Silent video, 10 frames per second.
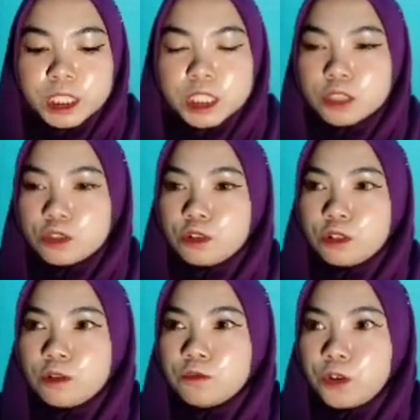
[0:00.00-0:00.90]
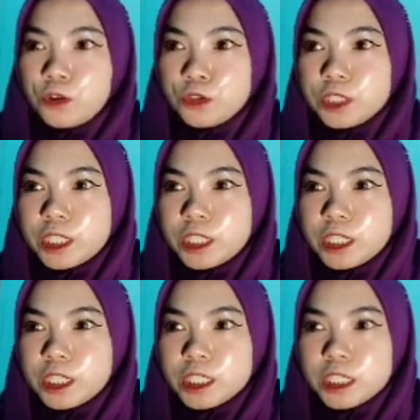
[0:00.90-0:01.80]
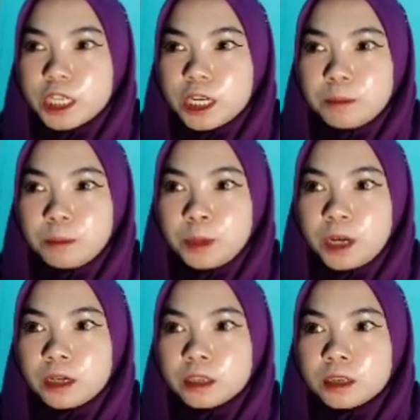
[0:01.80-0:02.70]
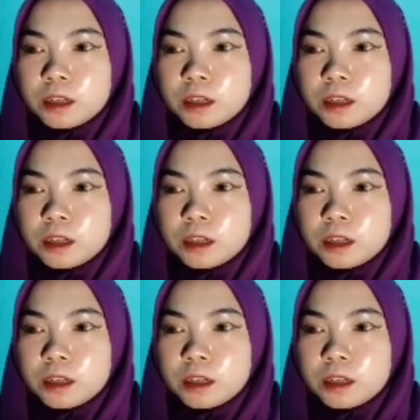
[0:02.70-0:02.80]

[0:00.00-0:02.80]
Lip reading: So for this part